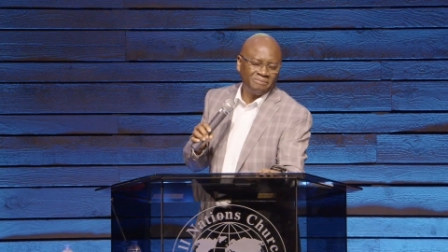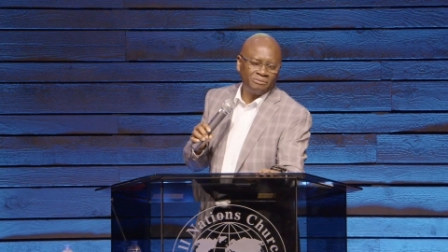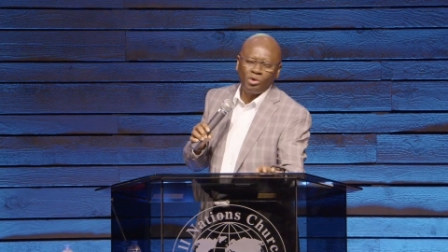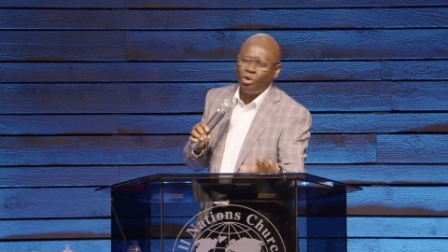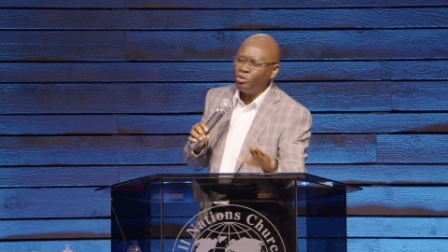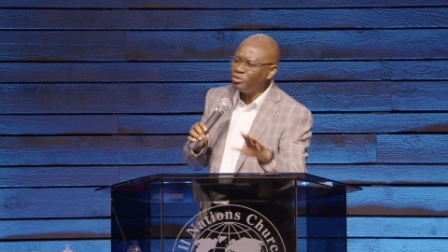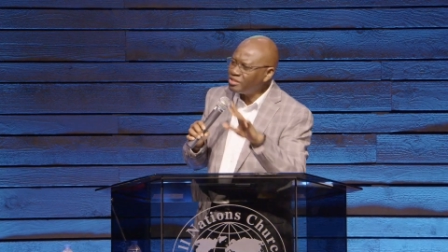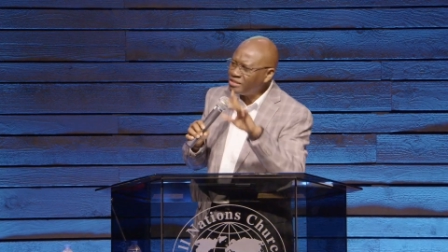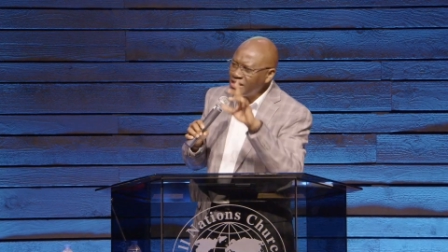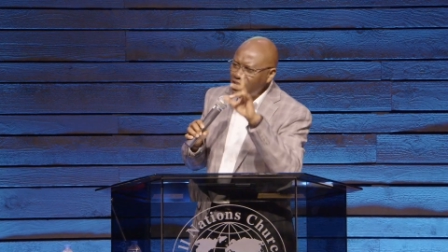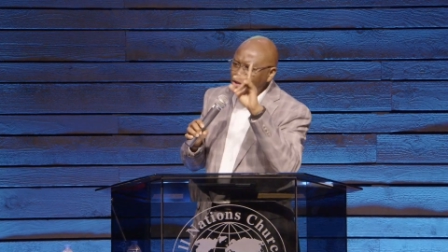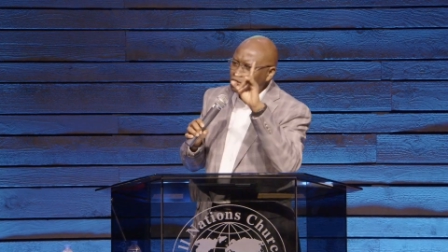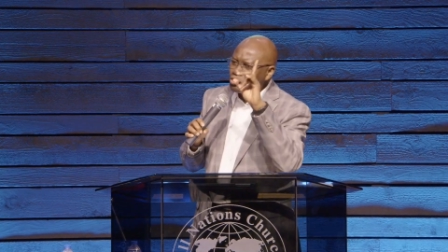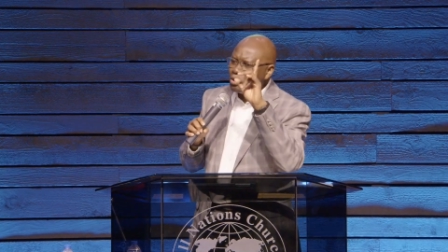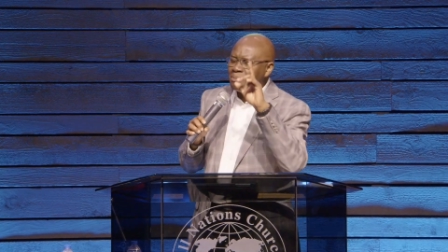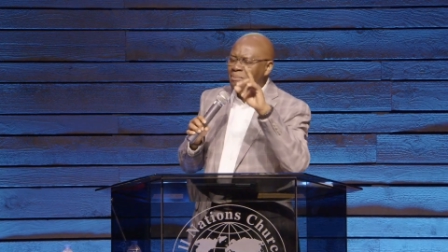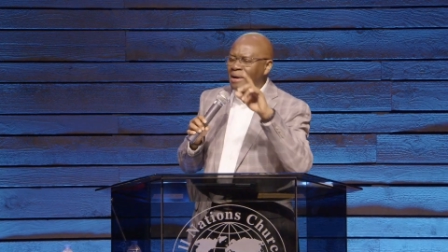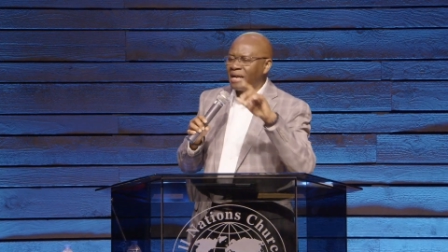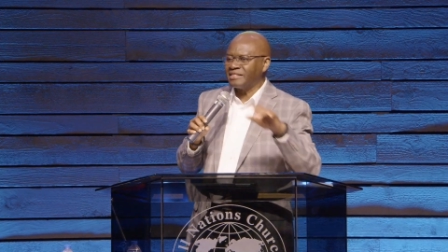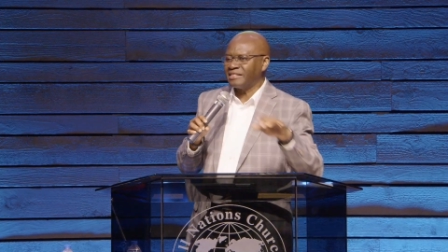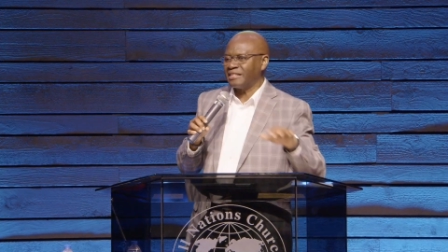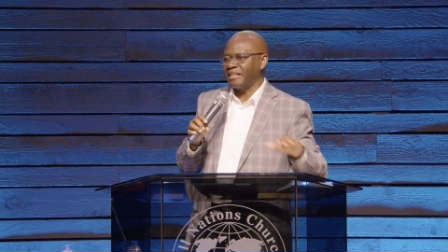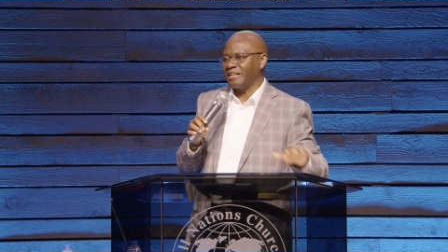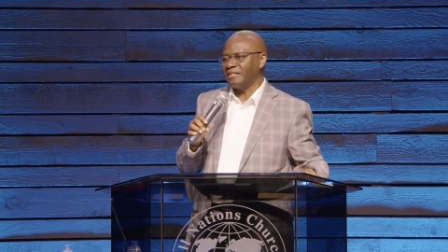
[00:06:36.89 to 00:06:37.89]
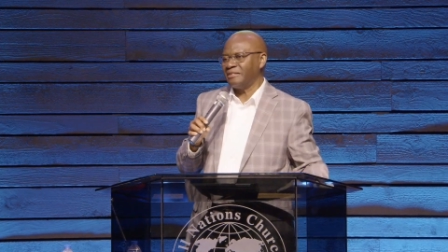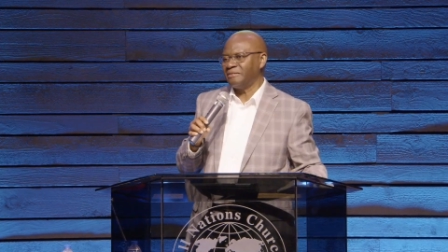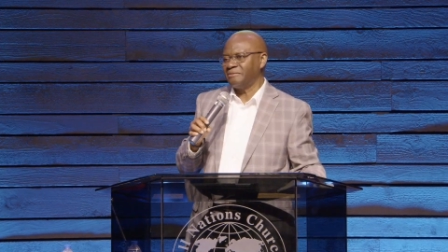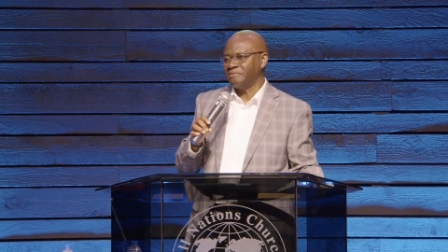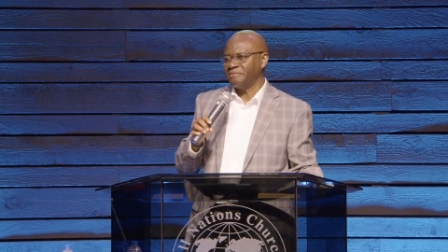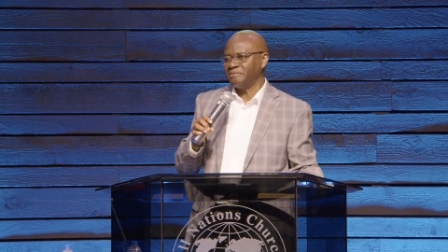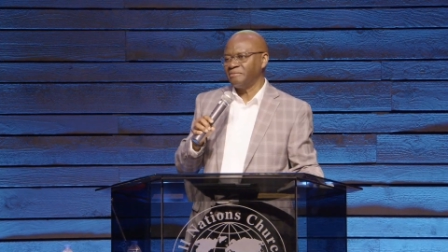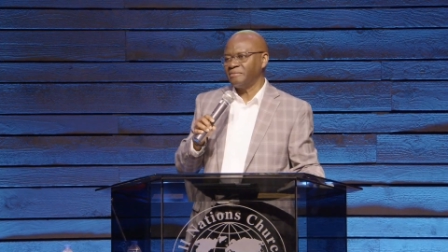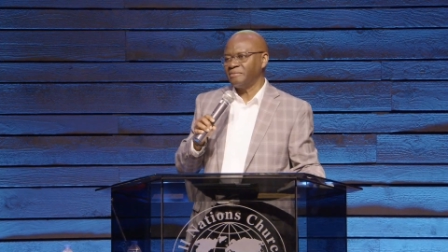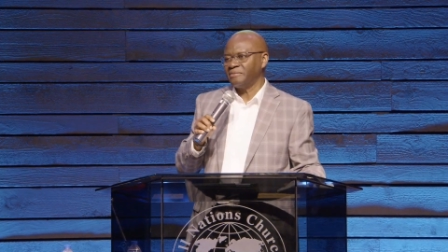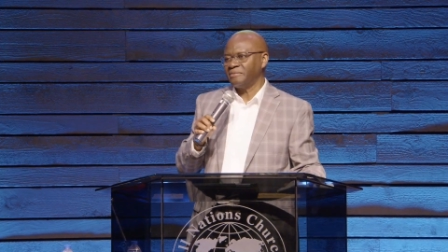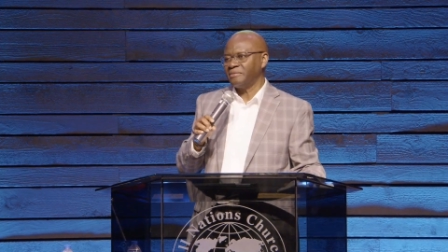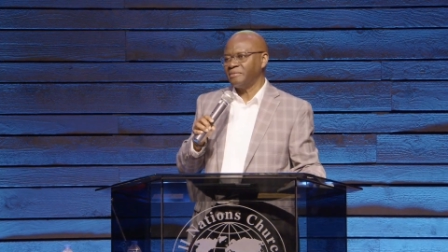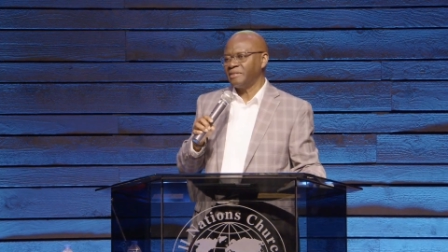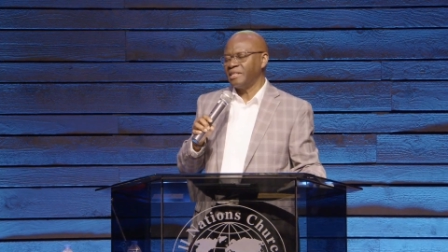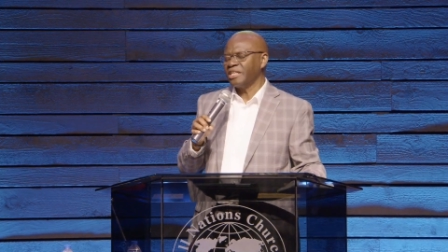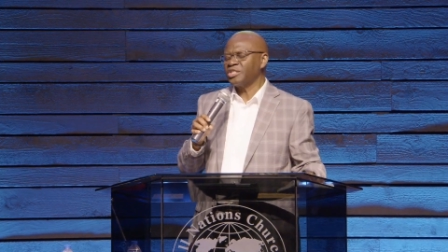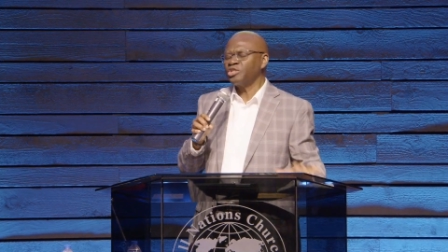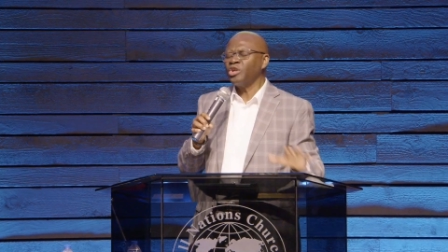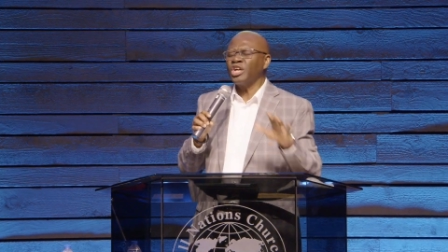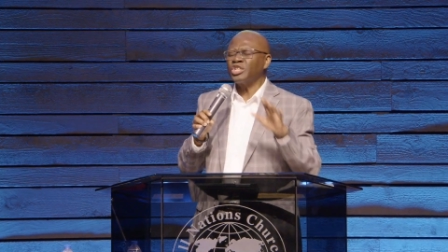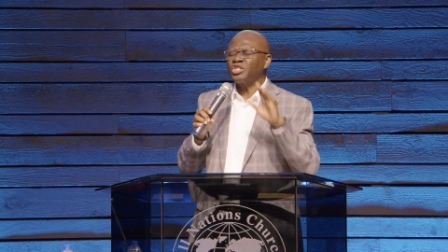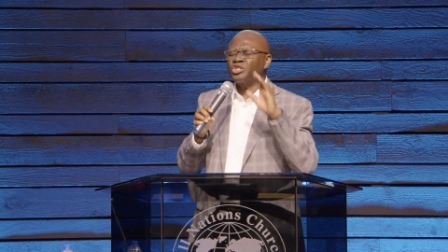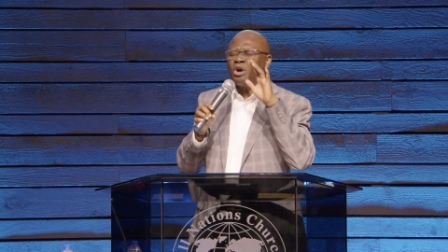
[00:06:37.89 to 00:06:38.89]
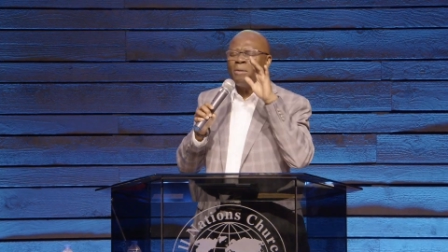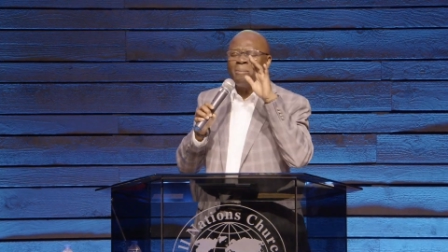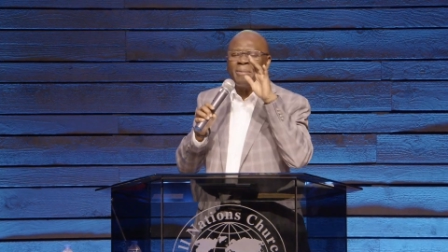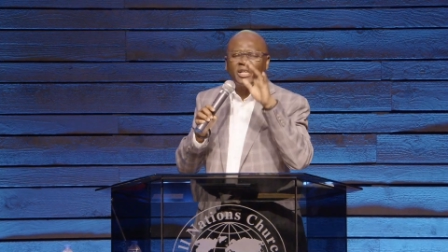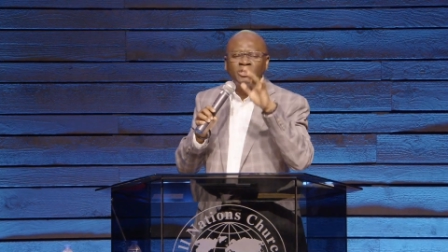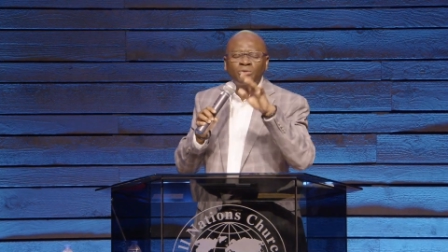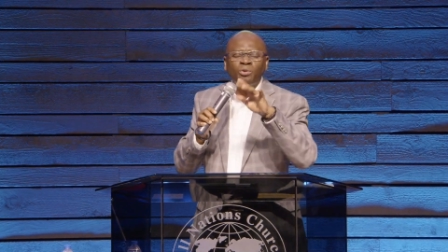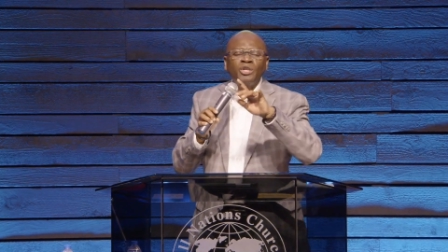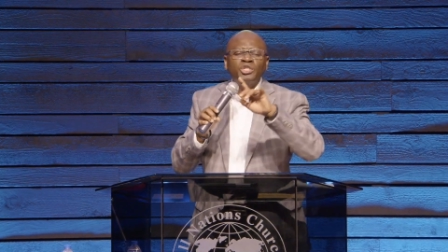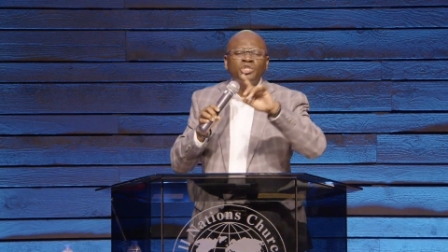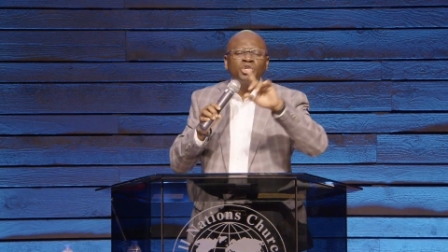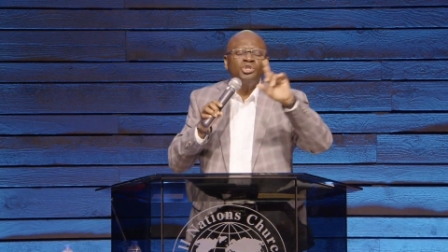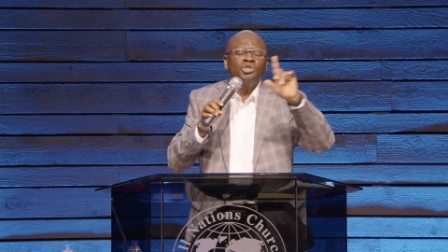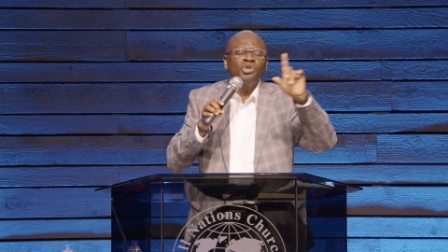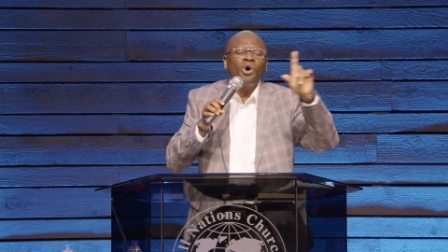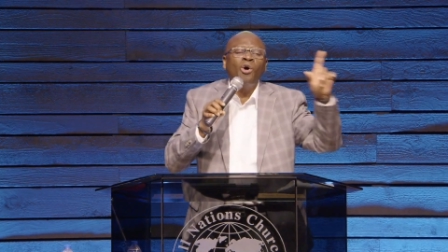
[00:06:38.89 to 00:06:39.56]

those things don't matter. It's not so much what you